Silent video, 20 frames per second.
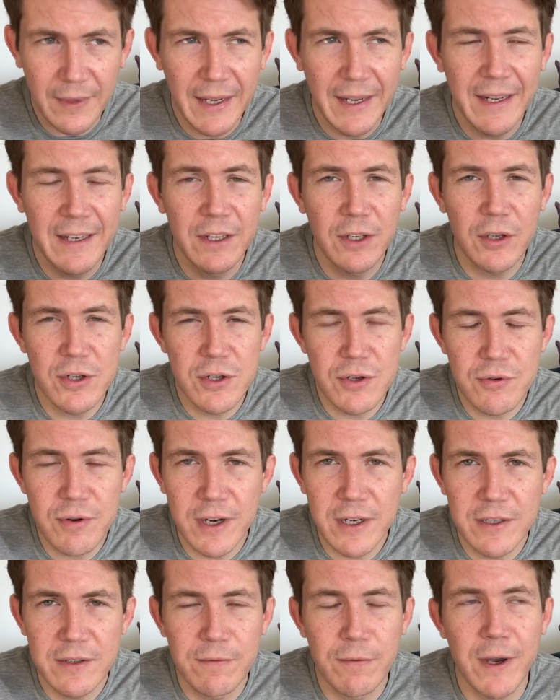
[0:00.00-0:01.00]
In a
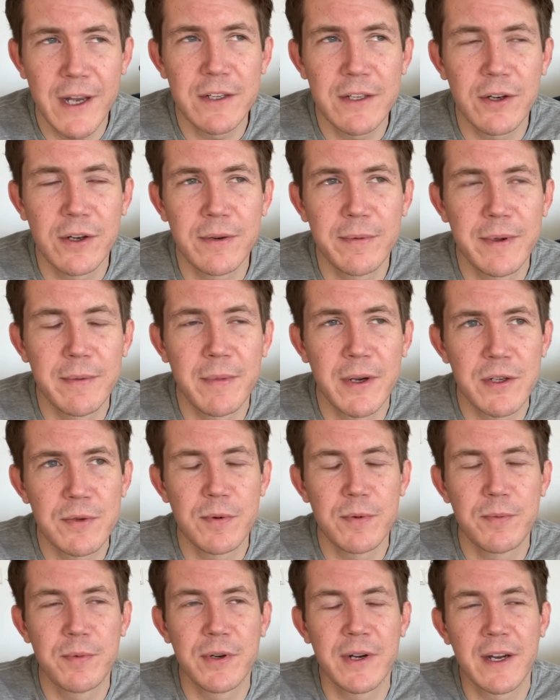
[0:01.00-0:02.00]
constructive way is going to be much
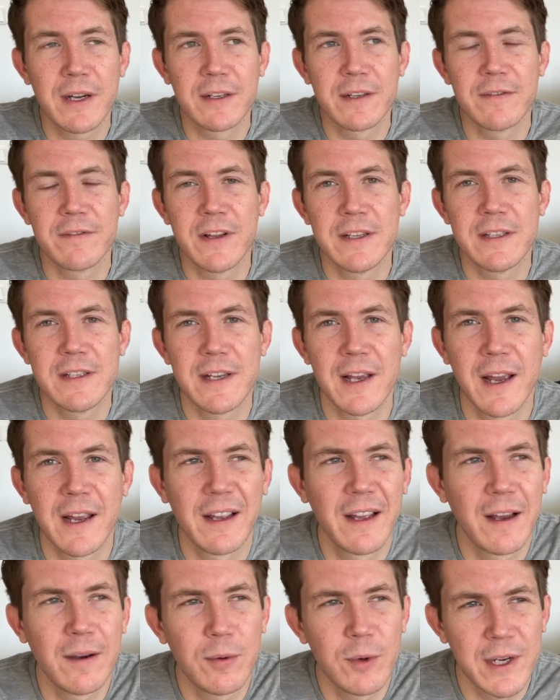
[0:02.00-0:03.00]
more productive than saying,
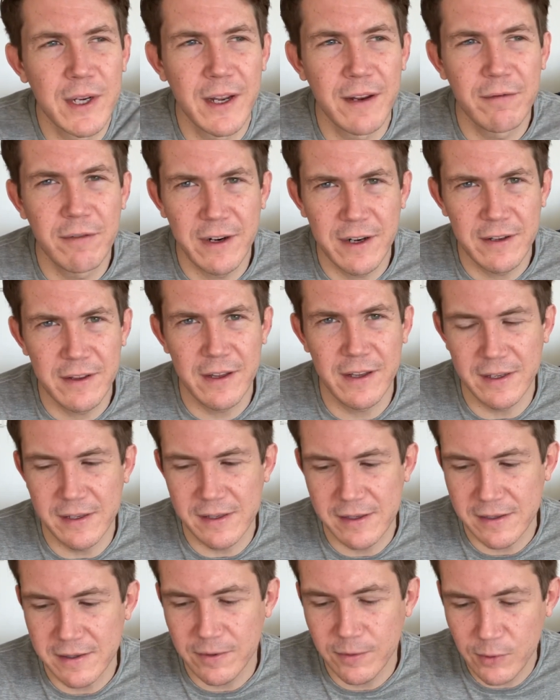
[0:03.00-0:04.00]
I want to get rid of
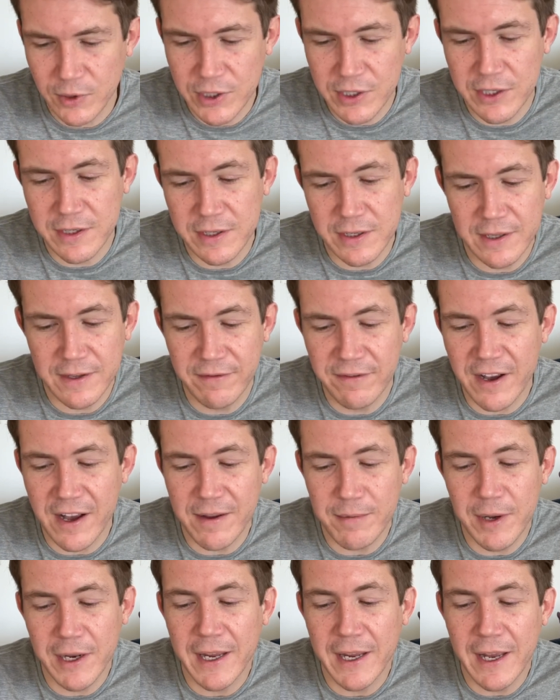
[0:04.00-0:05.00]
this, which is the
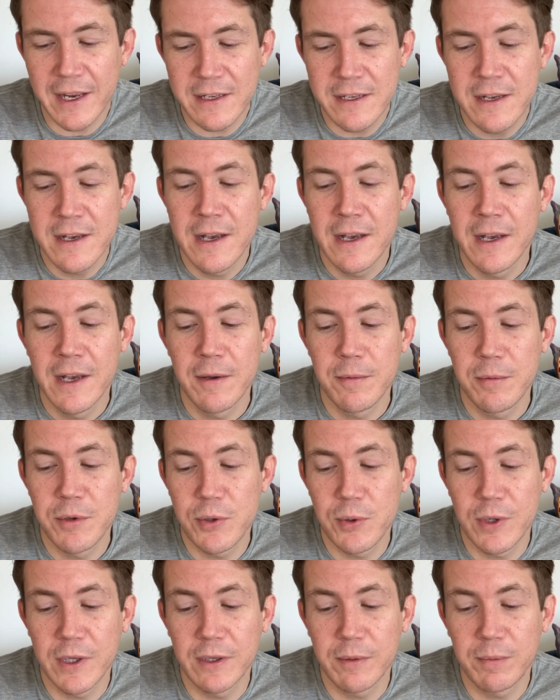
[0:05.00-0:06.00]
vibe I get
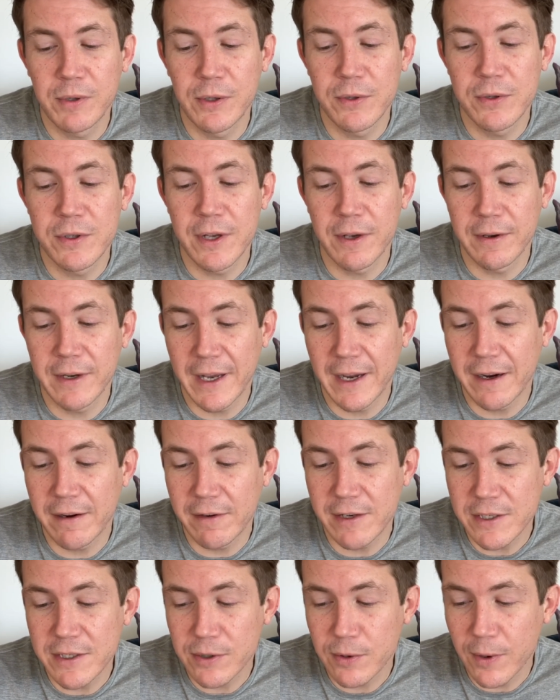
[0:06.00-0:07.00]
between the Pluto and
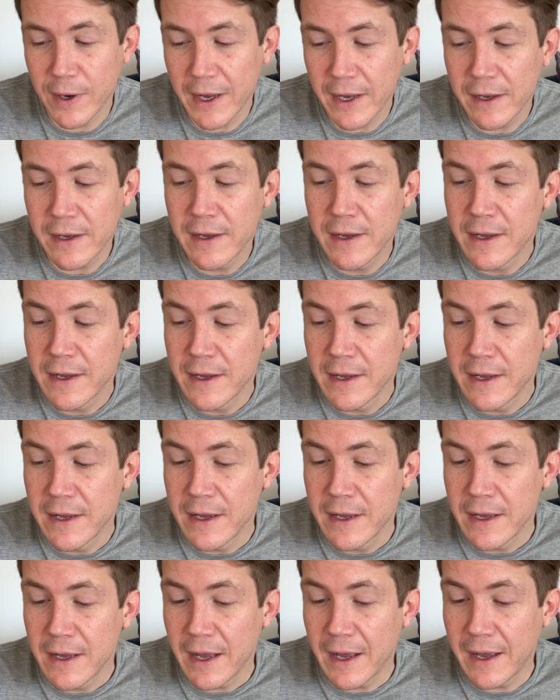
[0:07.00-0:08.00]
Aries square.
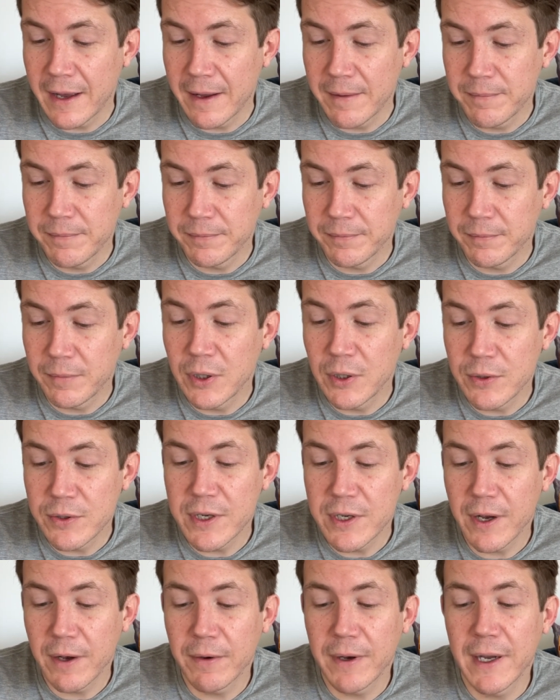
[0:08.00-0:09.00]
Um,
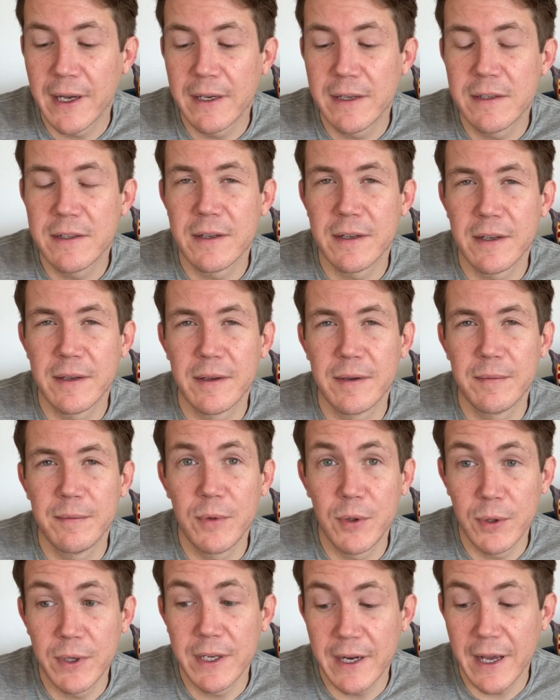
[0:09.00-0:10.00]
Pluto and
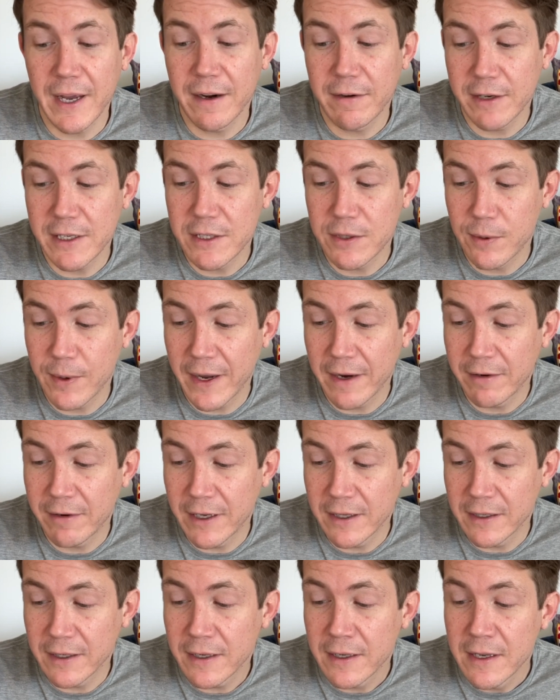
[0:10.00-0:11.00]
Moon in Aries square,
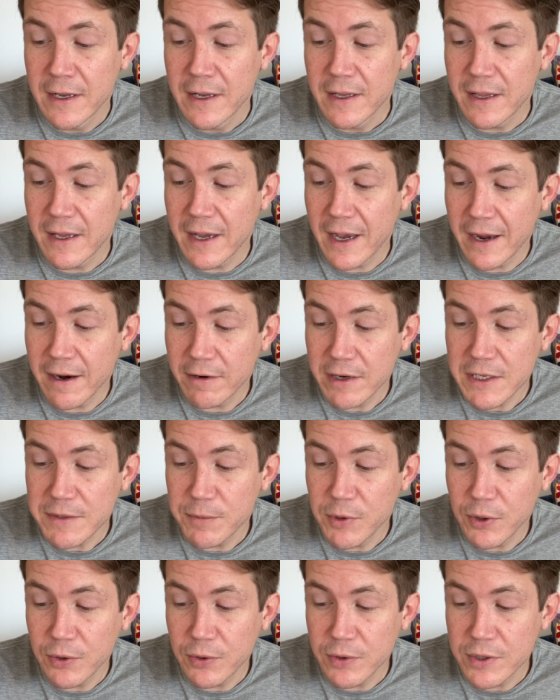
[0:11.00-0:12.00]
rather. The Aries
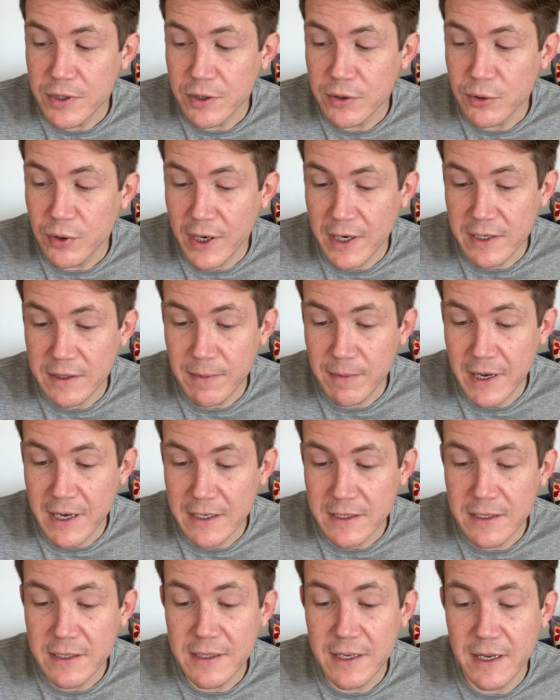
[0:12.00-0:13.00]
moon also trines
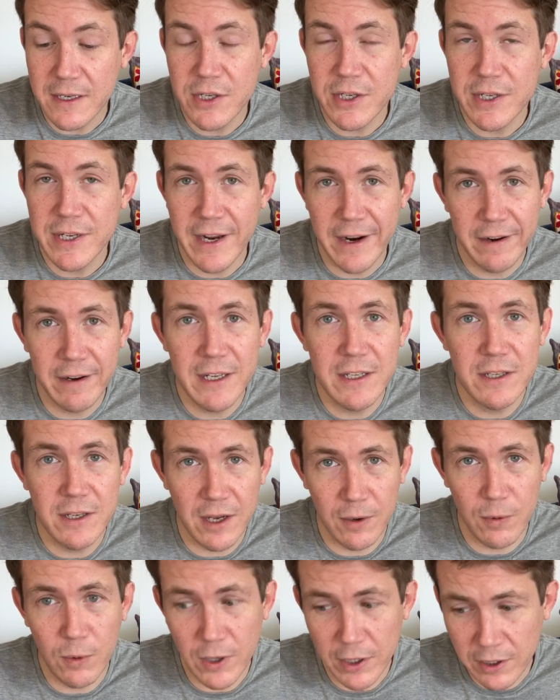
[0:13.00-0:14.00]
Mars in Sagittarius, so I
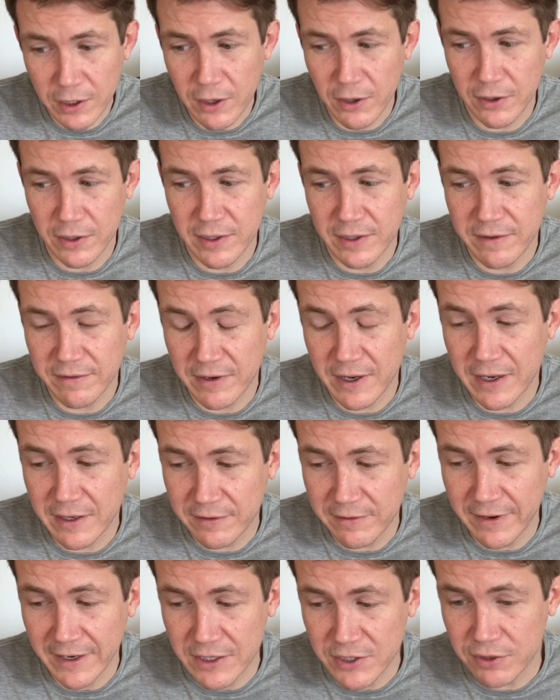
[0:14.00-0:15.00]
want to go on an
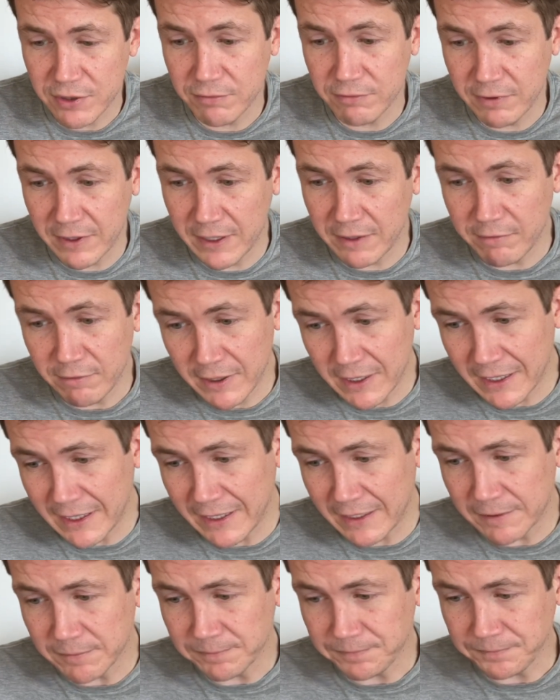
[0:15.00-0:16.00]
adventure really,
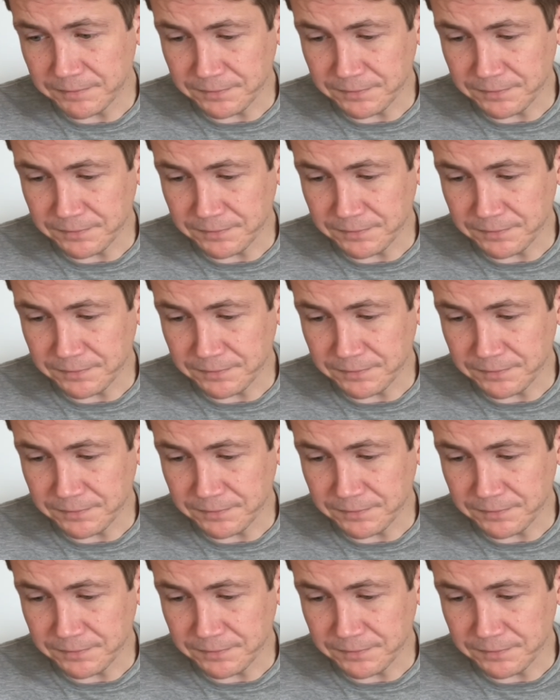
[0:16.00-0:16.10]
really.